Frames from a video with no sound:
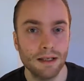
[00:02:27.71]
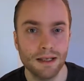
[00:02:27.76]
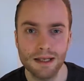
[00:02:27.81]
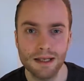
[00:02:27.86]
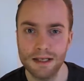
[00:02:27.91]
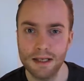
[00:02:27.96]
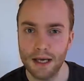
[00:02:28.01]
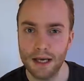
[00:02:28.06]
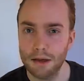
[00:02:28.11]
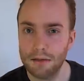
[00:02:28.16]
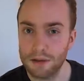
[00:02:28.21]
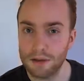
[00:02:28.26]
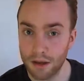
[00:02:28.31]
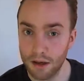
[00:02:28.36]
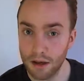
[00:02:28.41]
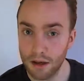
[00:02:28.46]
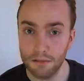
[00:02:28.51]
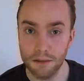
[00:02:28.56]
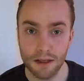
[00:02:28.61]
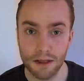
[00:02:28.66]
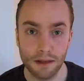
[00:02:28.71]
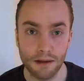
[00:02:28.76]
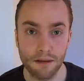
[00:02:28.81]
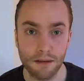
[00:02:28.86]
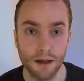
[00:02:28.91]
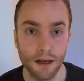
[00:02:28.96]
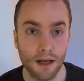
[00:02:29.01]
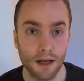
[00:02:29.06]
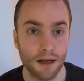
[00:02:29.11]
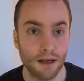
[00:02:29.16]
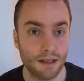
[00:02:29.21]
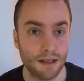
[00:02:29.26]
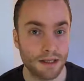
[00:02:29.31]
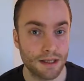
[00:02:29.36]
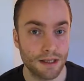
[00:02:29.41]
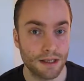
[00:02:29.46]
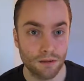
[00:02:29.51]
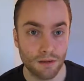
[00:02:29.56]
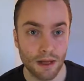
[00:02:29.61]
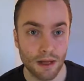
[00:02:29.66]
These games are being
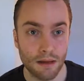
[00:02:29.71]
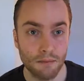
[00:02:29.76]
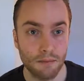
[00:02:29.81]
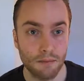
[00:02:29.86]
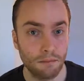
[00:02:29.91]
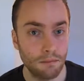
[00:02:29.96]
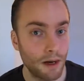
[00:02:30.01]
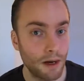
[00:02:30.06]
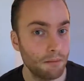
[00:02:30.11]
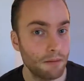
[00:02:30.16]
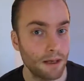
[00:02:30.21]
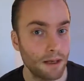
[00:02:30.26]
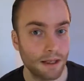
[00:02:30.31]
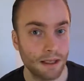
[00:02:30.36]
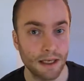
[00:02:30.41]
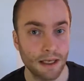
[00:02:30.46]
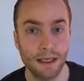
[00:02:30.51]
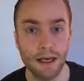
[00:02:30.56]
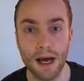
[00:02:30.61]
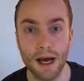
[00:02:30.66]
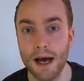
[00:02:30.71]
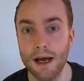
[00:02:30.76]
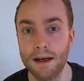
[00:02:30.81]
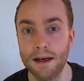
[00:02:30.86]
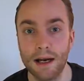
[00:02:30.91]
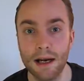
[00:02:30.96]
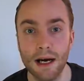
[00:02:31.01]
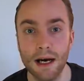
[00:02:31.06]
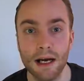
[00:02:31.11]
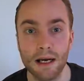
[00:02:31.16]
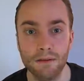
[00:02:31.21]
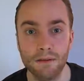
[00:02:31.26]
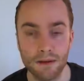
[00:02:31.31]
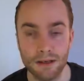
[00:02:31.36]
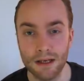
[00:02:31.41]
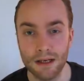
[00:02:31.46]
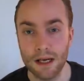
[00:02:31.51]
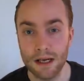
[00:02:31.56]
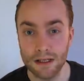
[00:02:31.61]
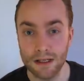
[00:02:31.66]
streamed publicly and live,
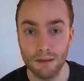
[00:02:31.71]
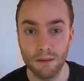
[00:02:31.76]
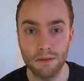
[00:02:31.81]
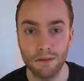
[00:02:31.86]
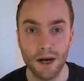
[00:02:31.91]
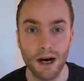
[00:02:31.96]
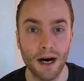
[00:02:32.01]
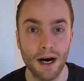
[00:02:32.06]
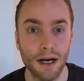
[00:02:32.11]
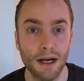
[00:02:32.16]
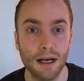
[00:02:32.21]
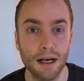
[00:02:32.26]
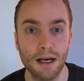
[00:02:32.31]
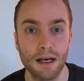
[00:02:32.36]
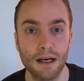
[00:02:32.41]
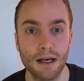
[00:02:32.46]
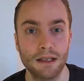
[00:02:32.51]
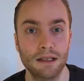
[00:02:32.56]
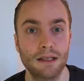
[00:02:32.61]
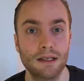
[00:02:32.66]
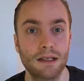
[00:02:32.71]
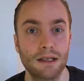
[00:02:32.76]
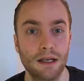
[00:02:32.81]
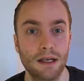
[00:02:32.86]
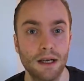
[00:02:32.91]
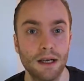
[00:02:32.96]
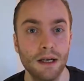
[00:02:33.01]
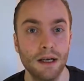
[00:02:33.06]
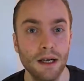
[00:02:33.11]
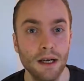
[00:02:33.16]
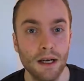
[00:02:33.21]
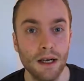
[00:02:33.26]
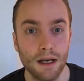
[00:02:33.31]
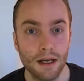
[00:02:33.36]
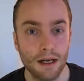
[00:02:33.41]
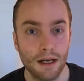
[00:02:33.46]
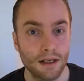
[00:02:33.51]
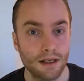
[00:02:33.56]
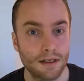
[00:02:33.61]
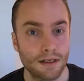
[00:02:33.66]
and some of the highlights
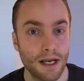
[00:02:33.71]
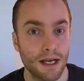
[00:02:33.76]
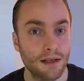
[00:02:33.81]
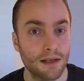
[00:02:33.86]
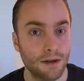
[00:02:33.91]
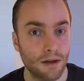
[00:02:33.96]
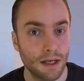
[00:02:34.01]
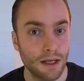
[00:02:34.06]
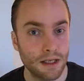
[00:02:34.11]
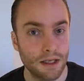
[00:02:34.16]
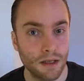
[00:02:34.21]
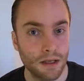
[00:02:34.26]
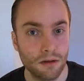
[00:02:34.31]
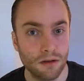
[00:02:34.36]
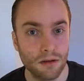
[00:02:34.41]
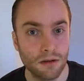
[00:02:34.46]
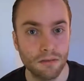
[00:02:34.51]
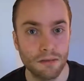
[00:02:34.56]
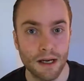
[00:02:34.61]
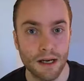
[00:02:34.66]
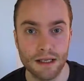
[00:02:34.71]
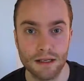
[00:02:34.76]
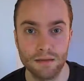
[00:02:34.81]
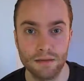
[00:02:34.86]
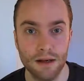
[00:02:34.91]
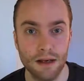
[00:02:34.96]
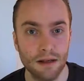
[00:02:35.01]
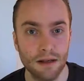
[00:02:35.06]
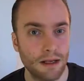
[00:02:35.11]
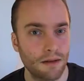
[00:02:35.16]
tend to hit YouTube as well.